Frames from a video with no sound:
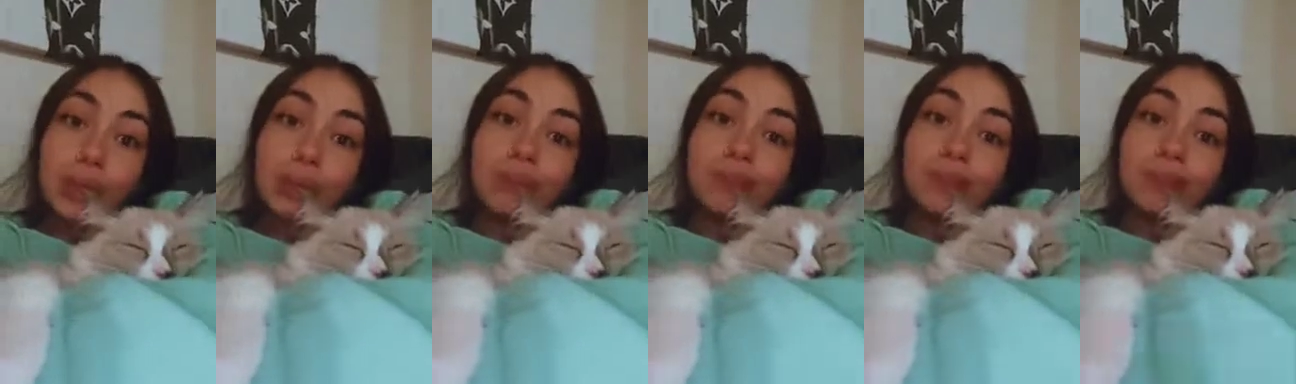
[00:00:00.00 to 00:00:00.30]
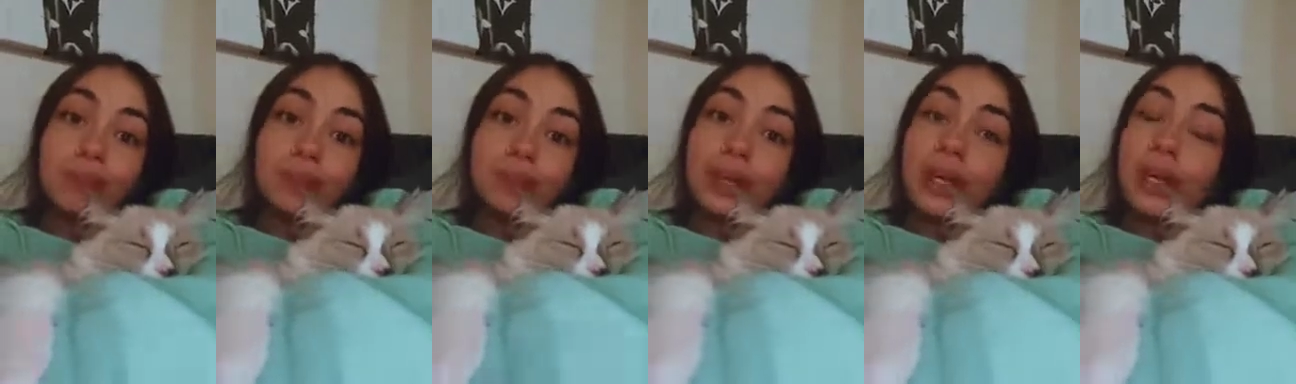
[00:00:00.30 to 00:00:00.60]
I
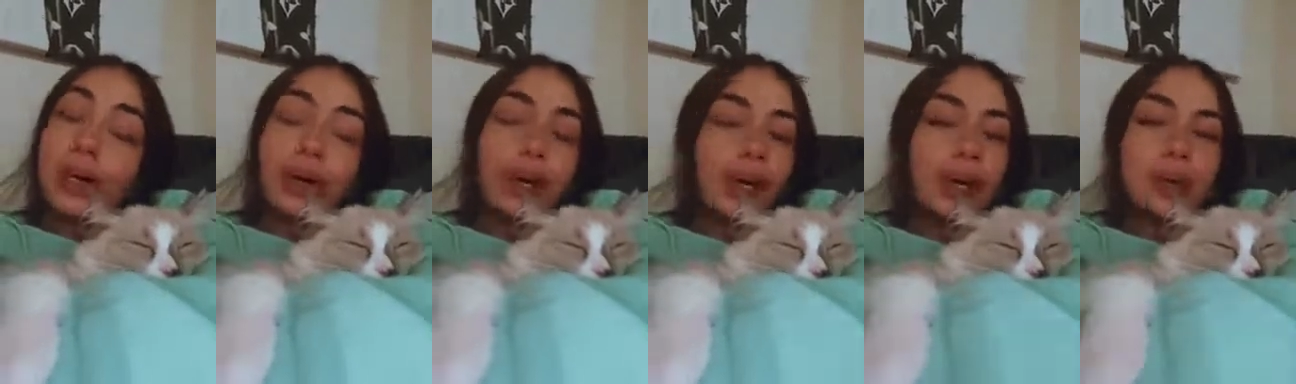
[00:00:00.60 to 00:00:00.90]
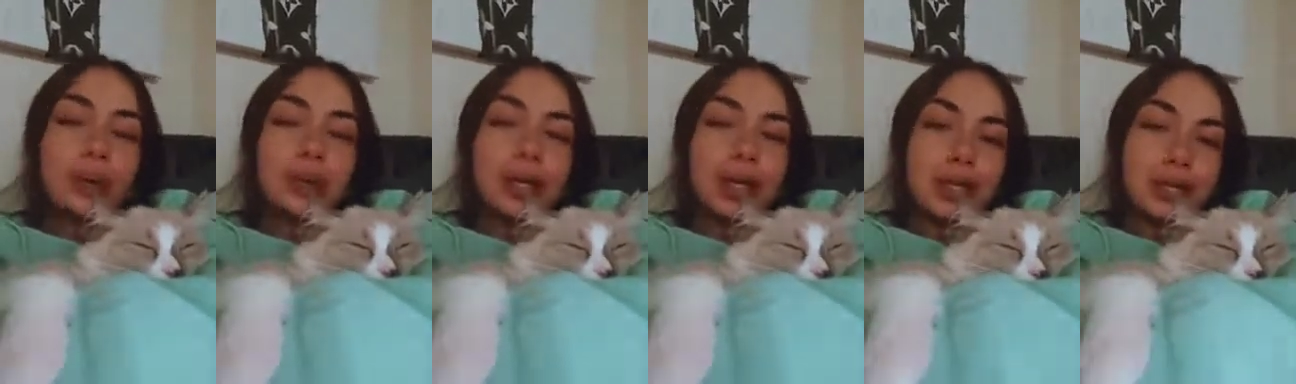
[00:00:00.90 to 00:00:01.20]
have Cleo,
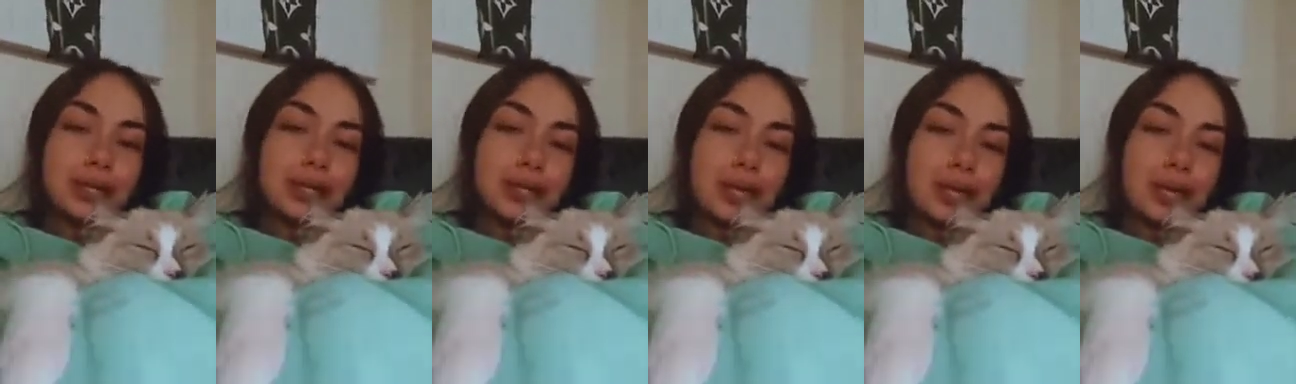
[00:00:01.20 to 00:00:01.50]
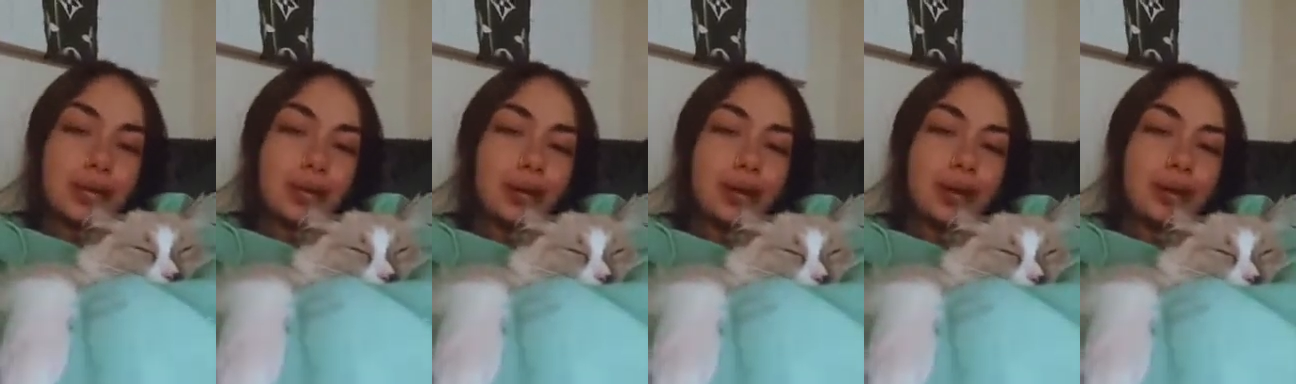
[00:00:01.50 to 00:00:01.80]

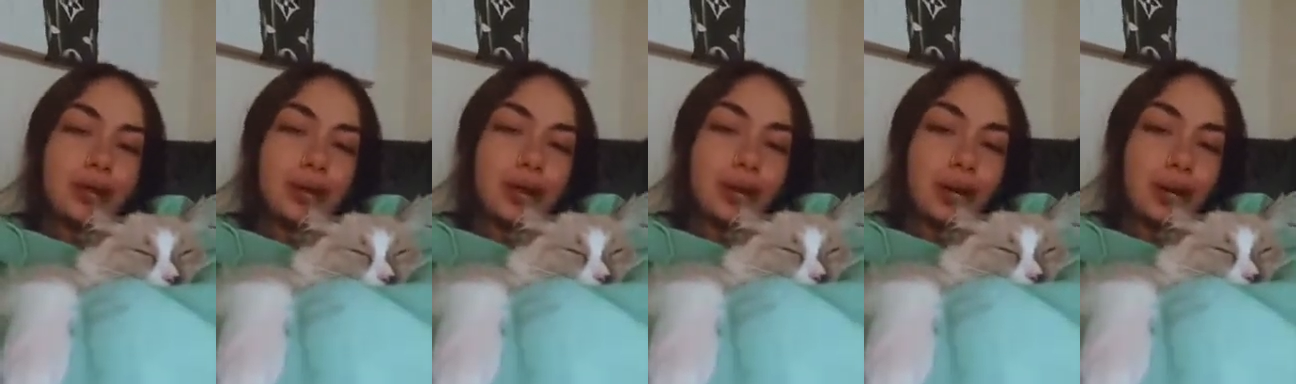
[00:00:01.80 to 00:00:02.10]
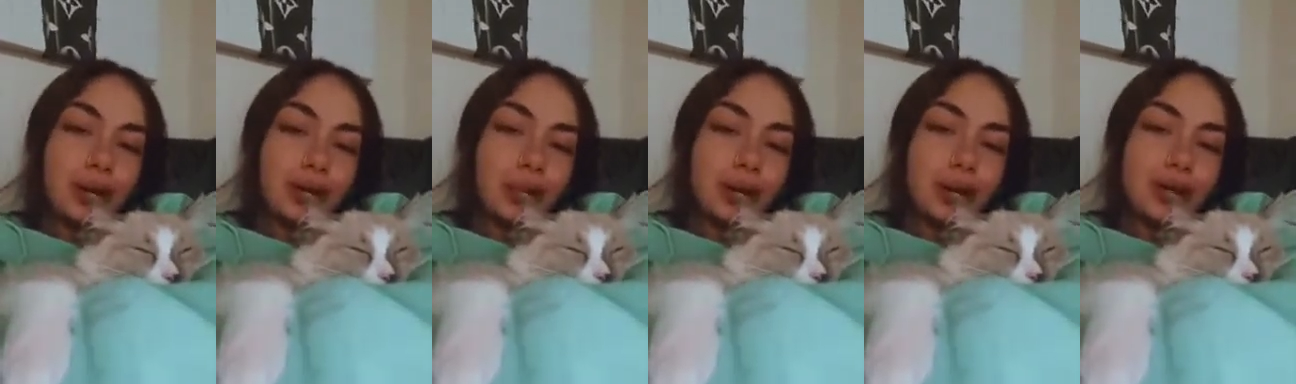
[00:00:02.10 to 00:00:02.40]
Casper, and now
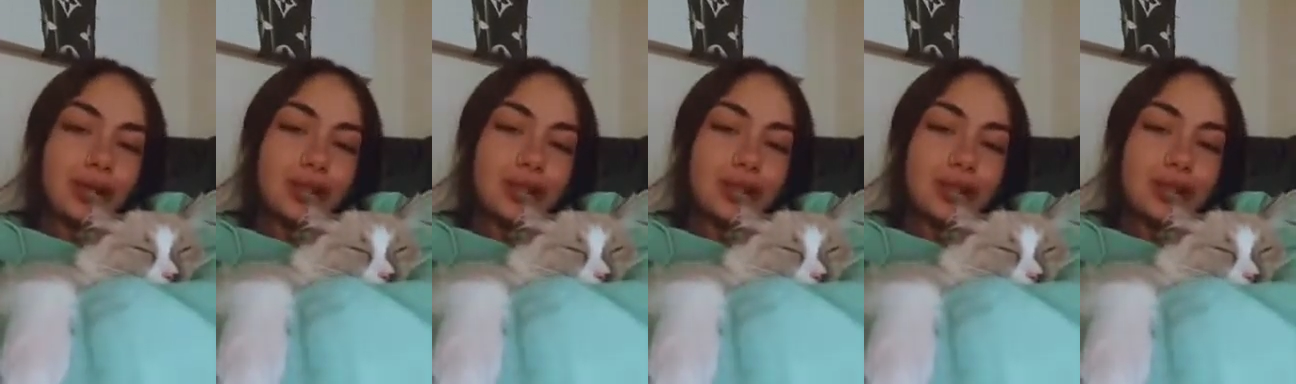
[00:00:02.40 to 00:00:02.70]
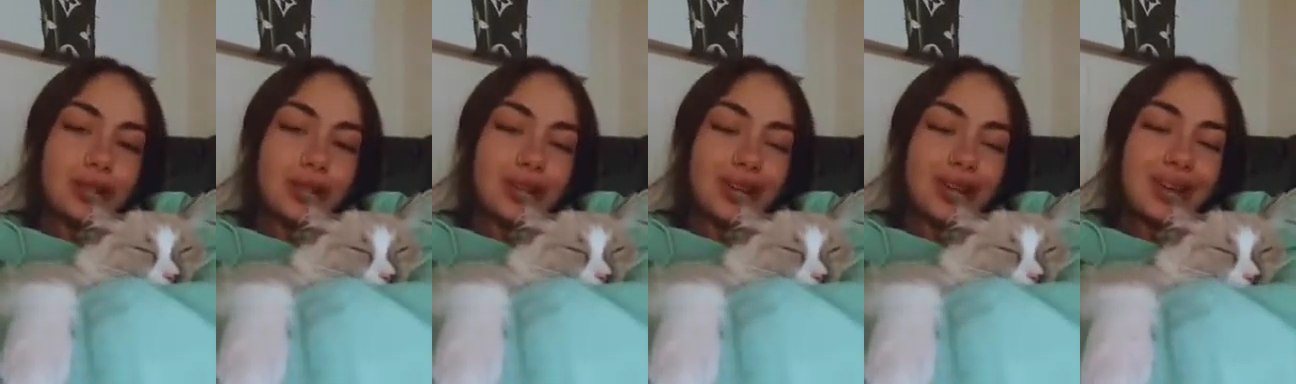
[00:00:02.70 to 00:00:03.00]
Kiwi.
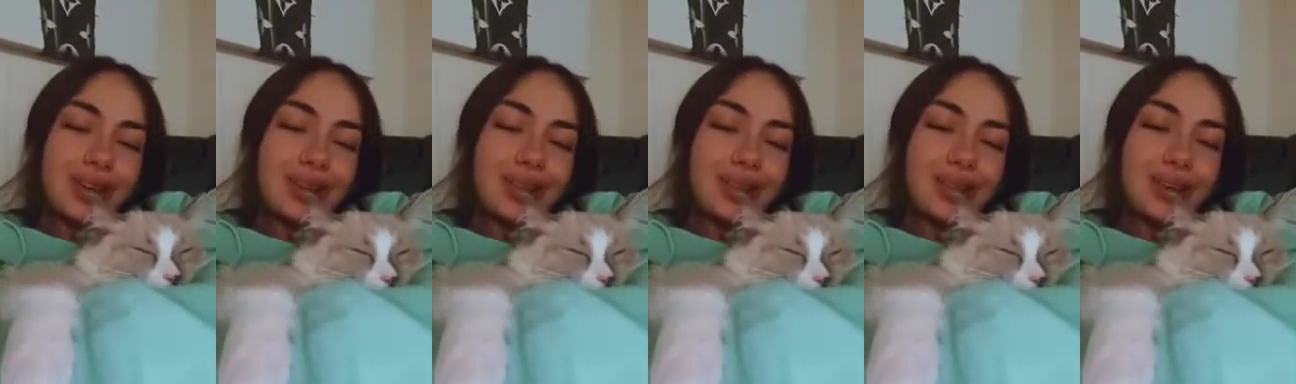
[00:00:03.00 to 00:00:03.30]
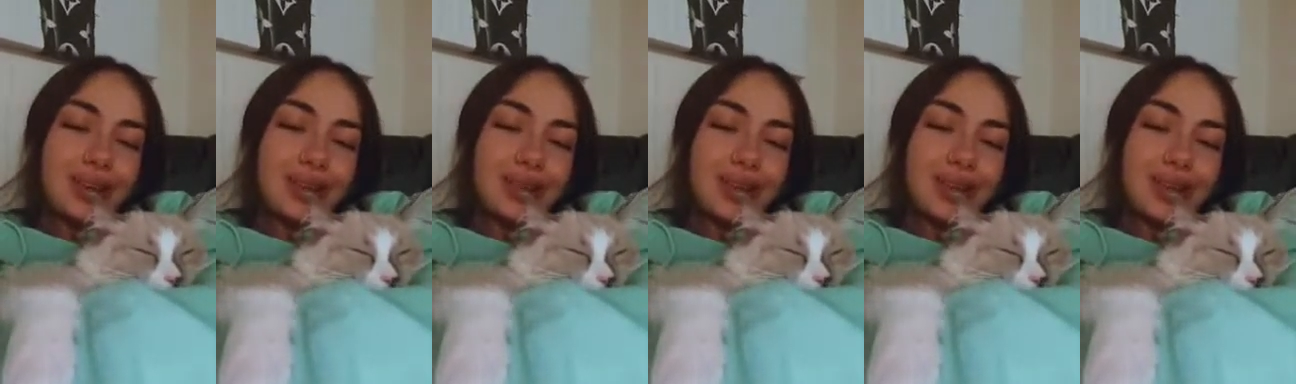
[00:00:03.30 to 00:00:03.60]
Her
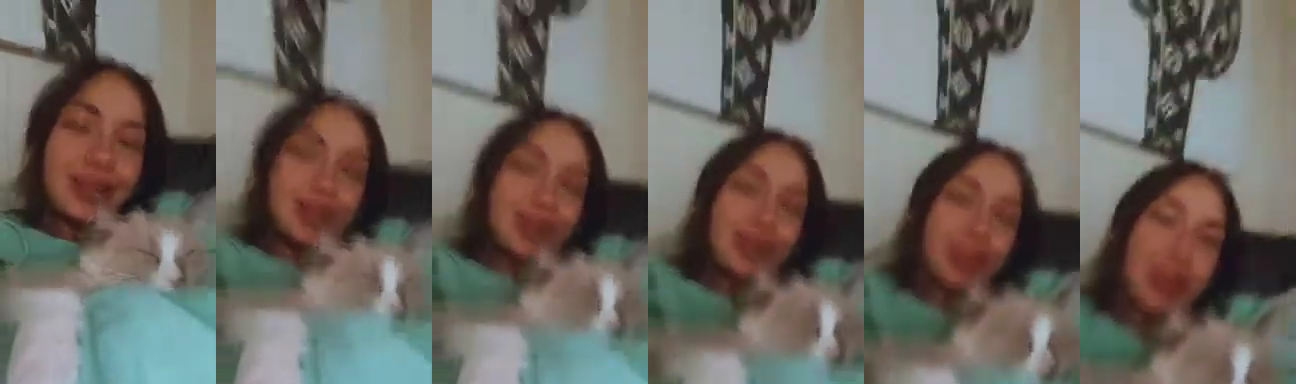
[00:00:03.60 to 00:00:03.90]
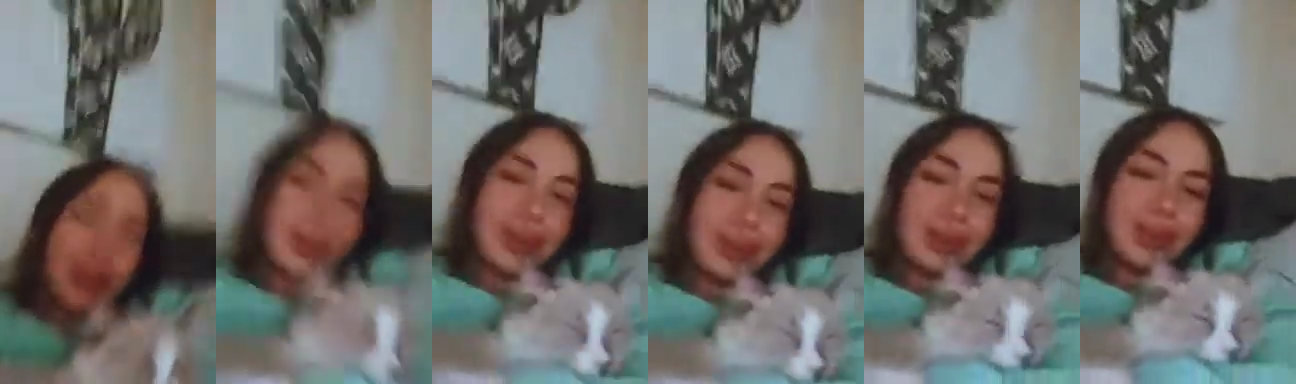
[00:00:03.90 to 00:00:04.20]
name's not gonna stay
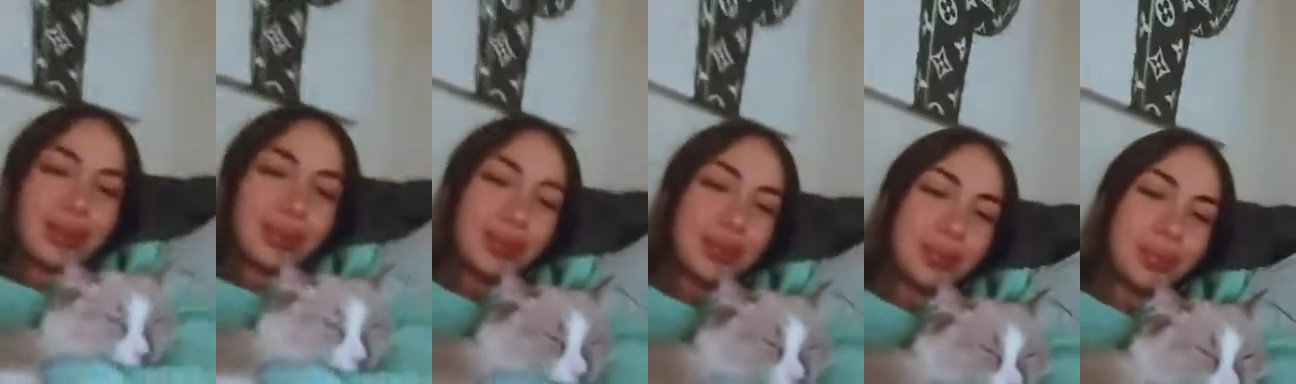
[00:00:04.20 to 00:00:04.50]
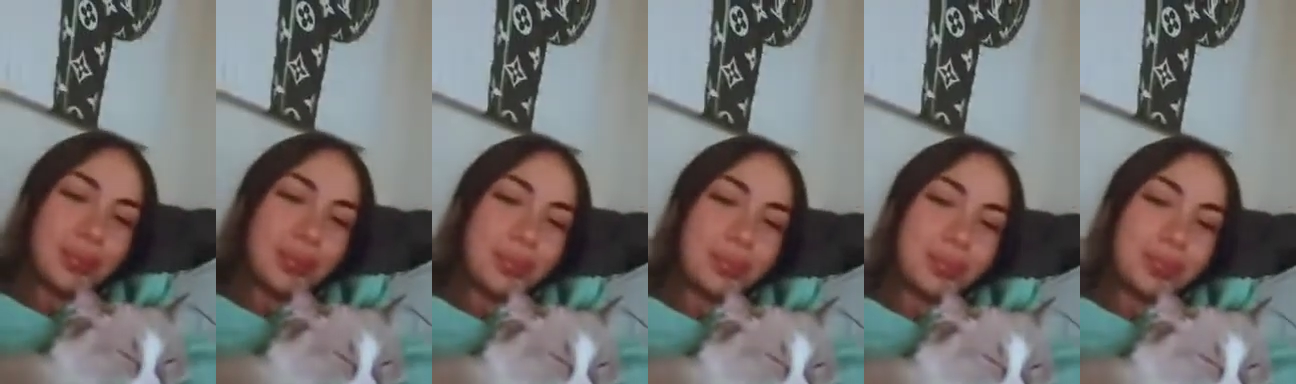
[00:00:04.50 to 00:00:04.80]
Kiwi for
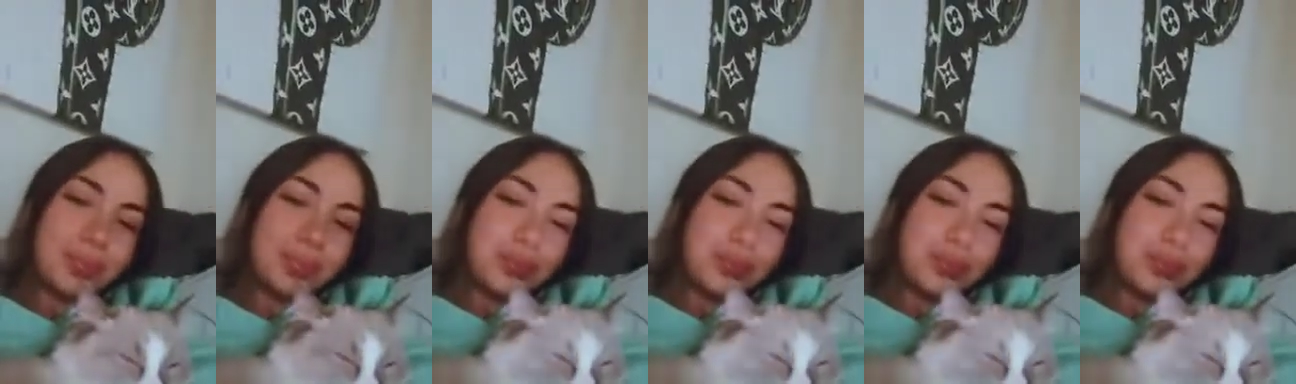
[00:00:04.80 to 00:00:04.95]
long, but I